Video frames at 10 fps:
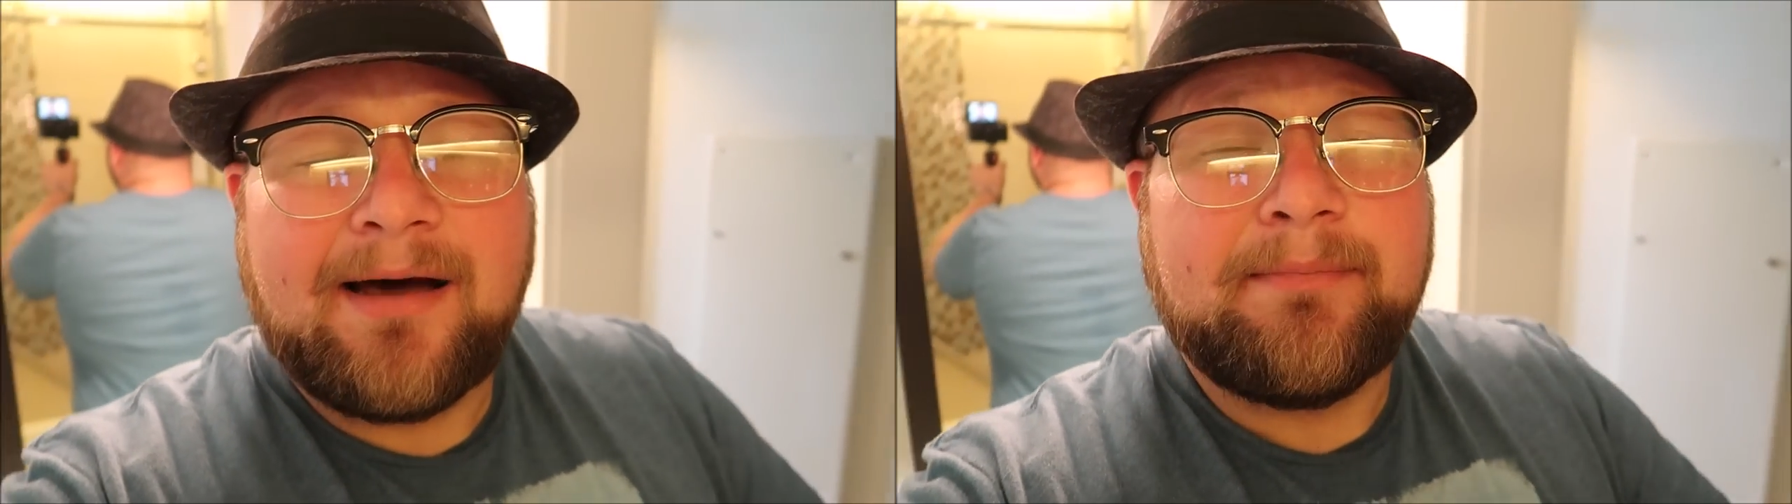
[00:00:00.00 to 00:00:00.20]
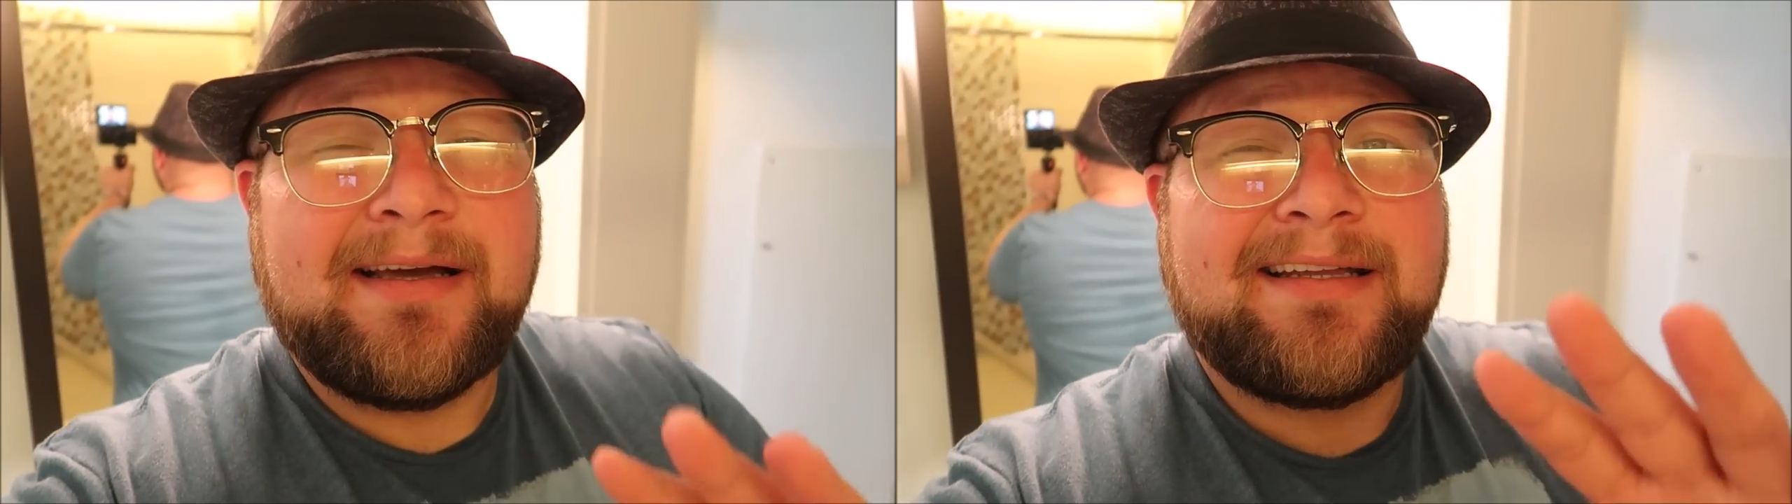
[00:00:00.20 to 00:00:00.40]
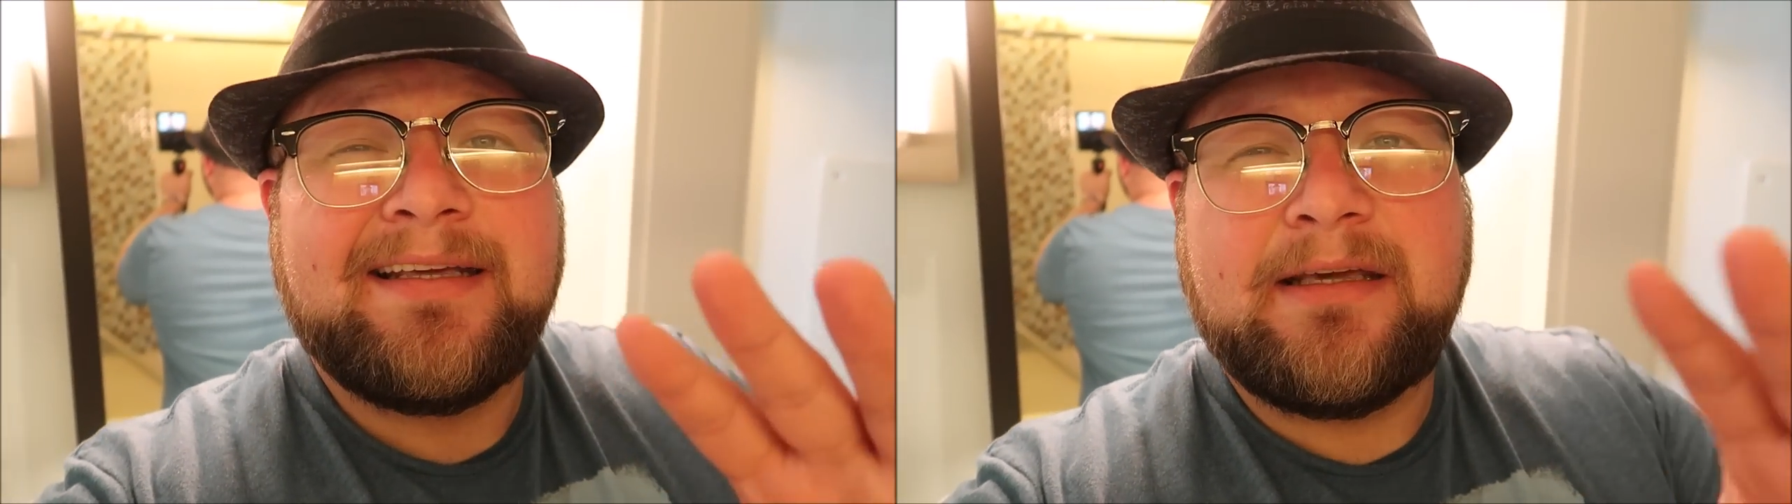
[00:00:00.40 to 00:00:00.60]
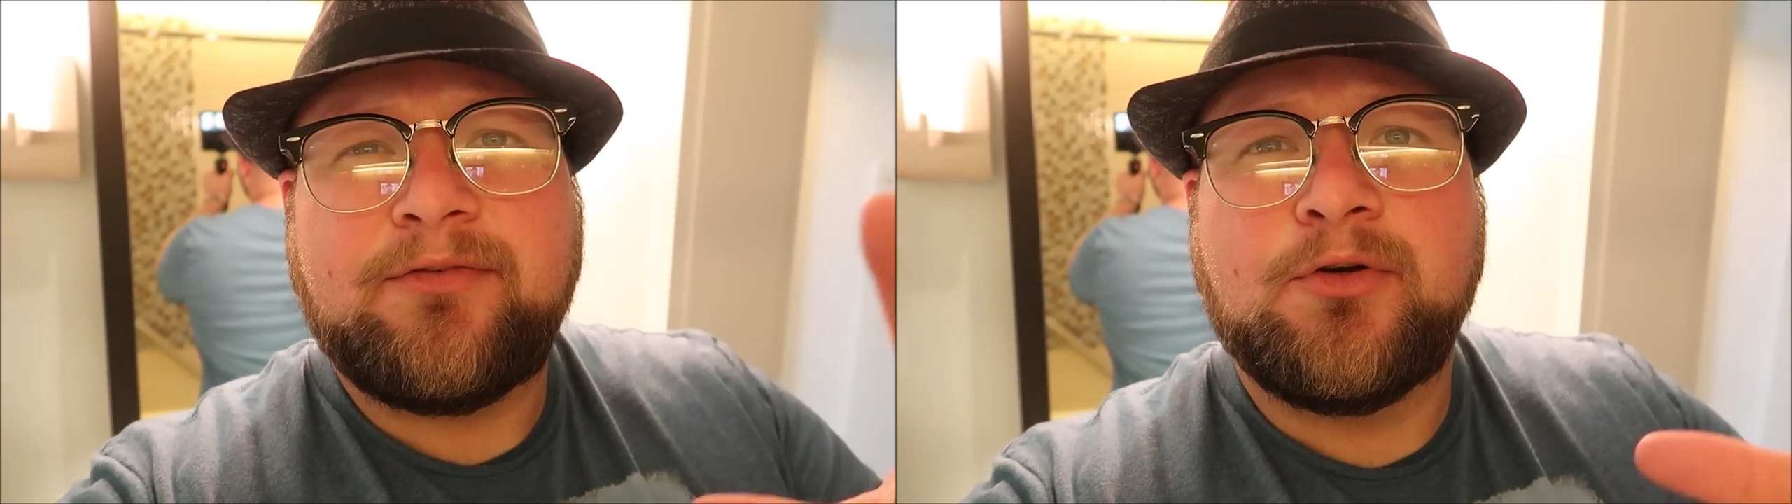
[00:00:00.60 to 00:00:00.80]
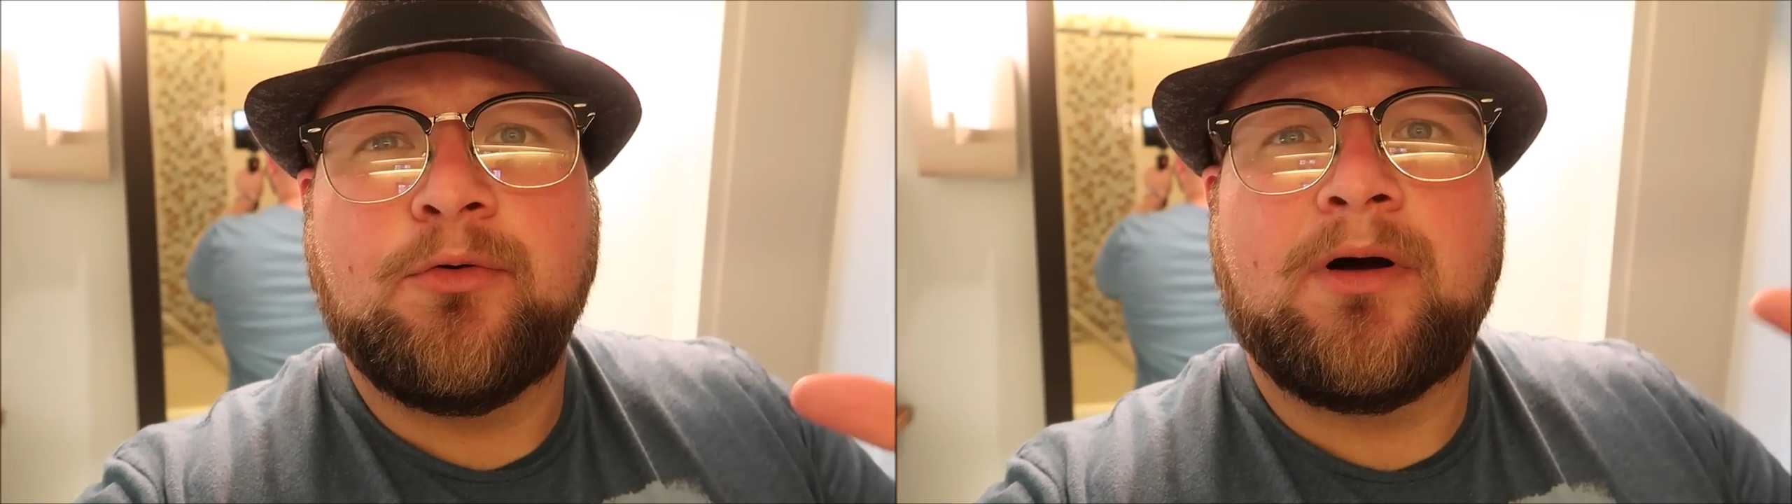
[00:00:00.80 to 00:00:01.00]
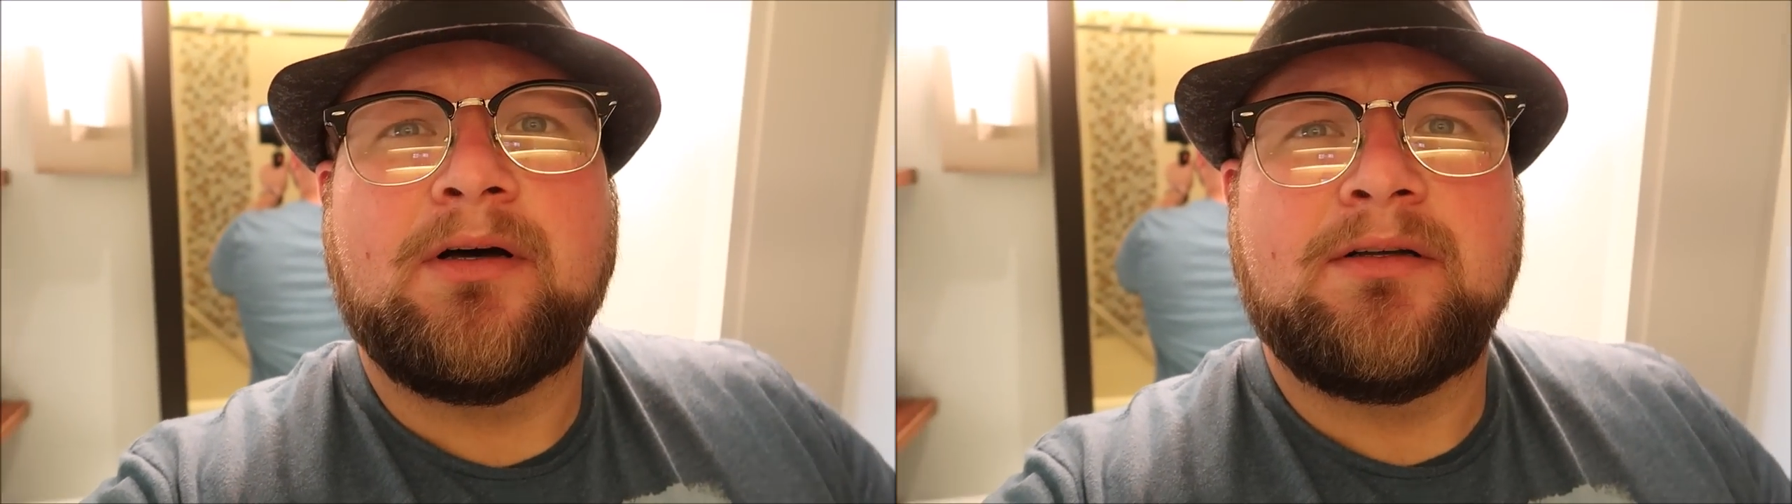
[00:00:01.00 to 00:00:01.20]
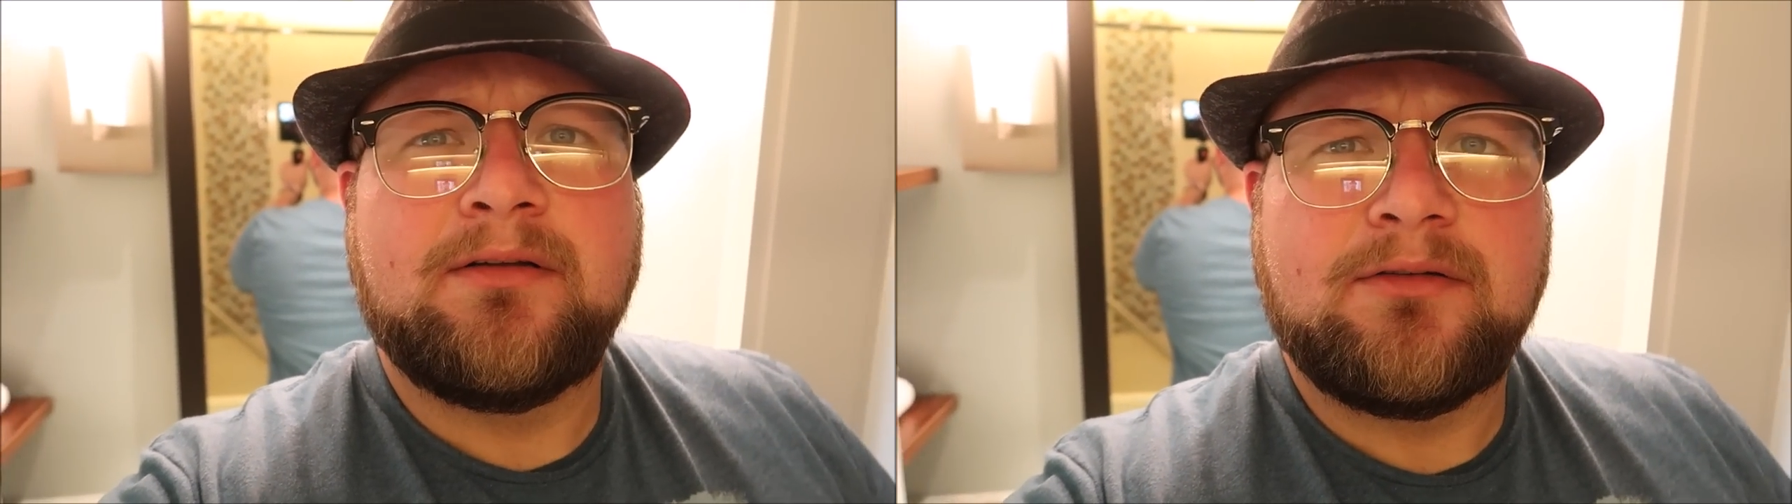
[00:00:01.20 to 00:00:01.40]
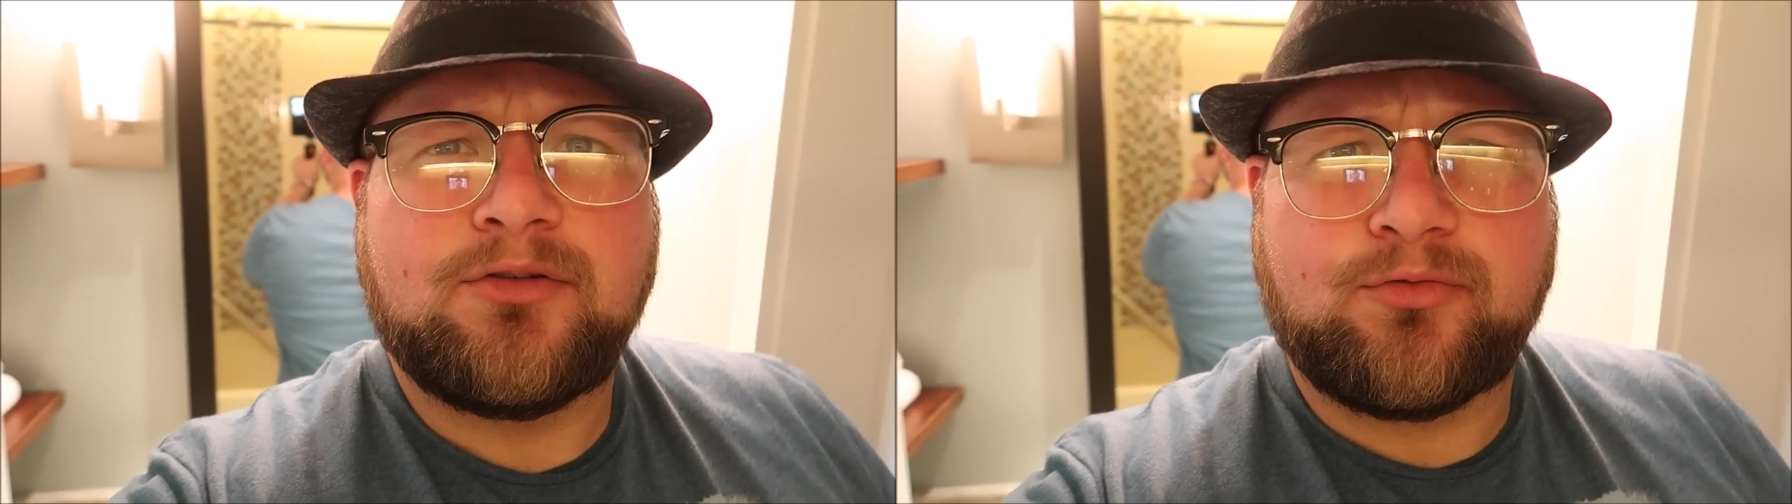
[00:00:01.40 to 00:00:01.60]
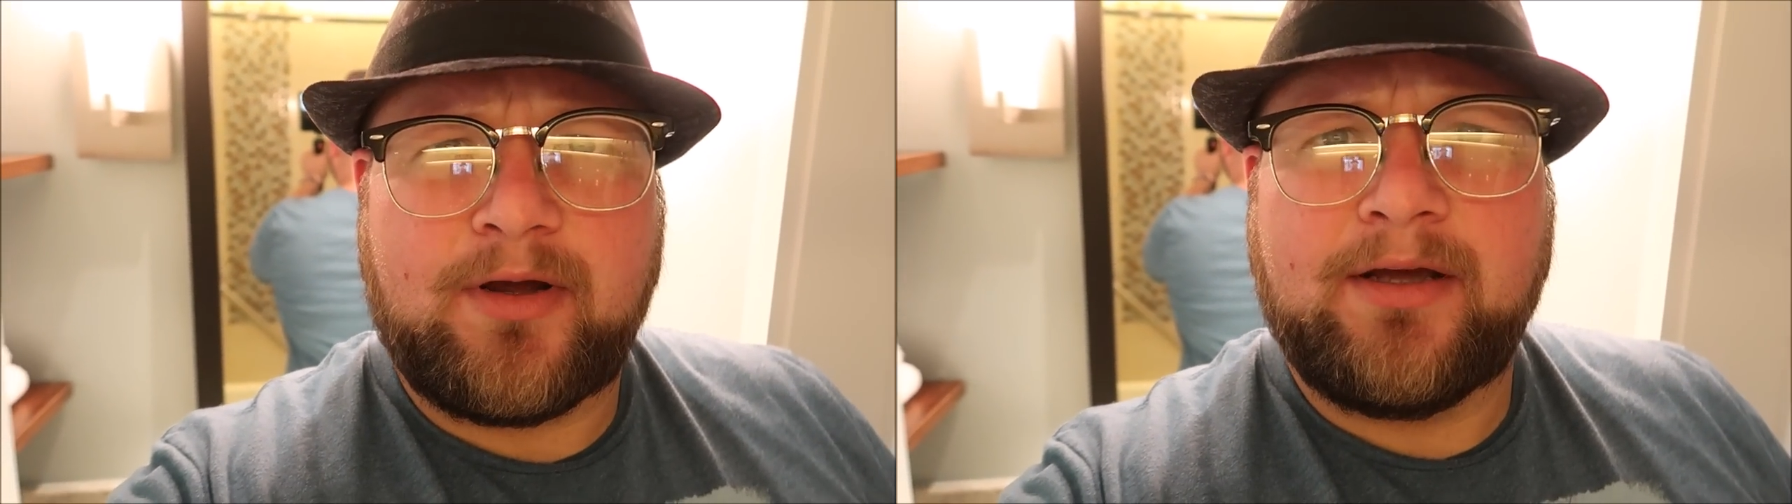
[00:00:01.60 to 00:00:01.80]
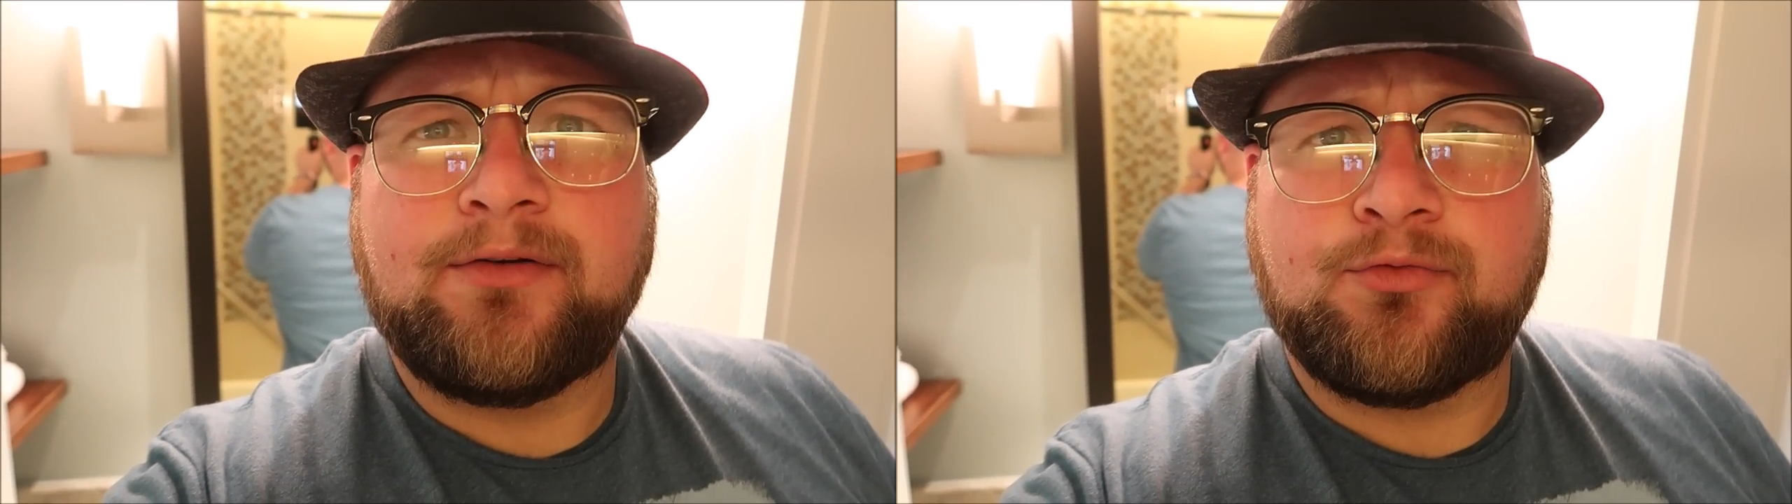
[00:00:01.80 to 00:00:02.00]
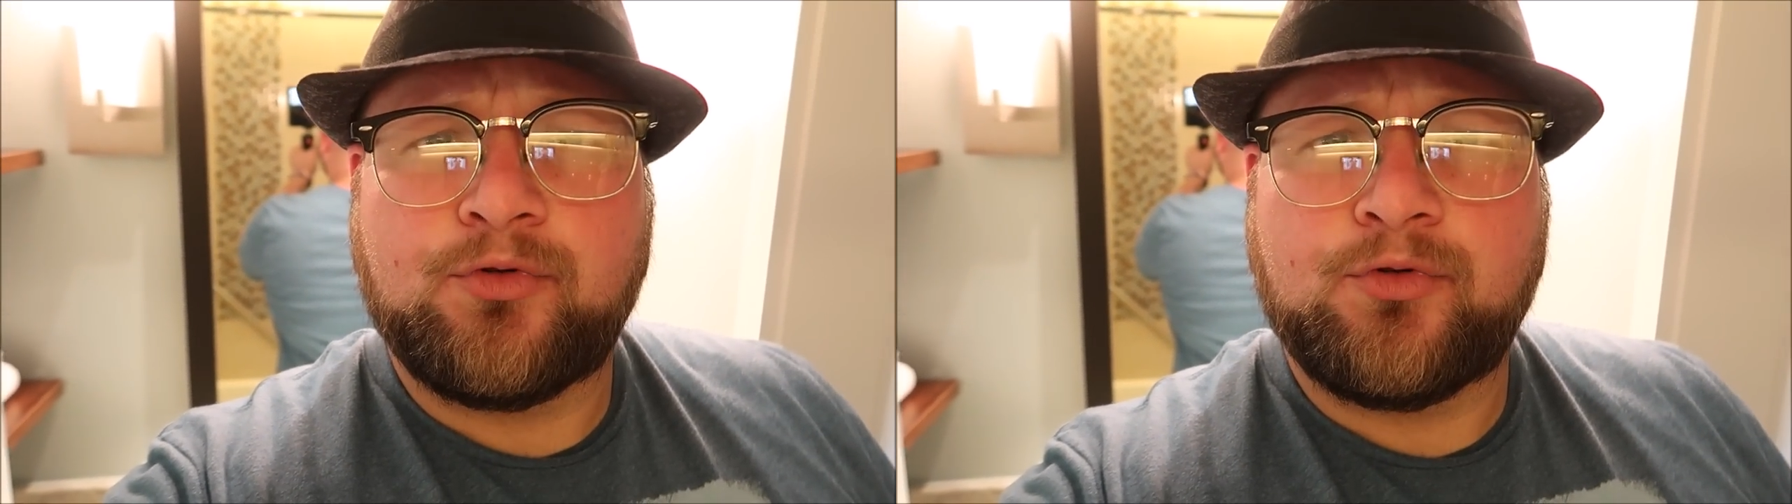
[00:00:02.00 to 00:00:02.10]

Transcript: I'm not gonna give you a grand